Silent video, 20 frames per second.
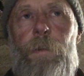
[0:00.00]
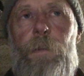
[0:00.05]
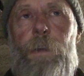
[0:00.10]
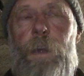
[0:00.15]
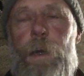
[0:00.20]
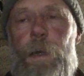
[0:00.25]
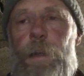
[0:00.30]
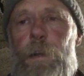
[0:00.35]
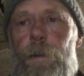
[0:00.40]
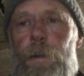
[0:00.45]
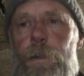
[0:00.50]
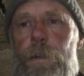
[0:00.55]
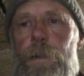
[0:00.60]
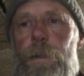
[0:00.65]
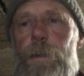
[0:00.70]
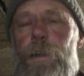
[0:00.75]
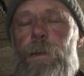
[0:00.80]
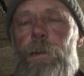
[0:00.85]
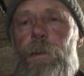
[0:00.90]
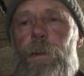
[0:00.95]
get like
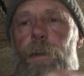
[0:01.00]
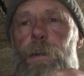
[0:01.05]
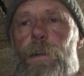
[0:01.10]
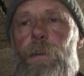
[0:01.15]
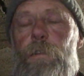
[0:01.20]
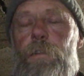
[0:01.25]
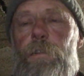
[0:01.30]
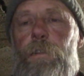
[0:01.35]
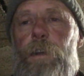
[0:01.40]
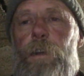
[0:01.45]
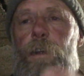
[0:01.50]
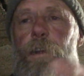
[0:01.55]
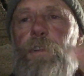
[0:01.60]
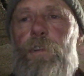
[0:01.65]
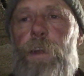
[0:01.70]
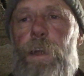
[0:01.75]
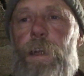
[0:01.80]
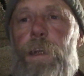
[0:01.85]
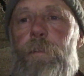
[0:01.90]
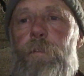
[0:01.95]
it looks like a
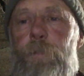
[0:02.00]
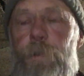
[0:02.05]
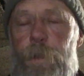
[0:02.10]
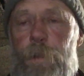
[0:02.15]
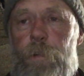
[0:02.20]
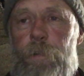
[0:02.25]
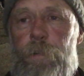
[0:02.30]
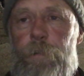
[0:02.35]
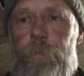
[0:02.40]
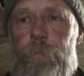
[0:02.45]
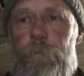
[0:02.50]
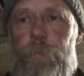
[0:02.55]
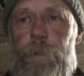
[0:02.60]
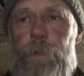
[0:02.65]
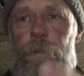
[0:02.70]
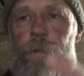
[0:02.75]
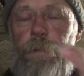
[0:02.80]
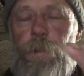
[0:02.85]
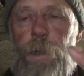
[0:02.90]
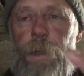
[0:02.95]
jellyfish
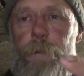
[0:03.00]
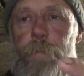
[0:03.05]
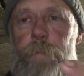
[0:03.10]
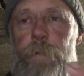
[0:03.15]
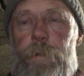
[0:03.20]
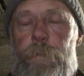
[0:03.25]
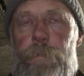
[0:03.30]
shape.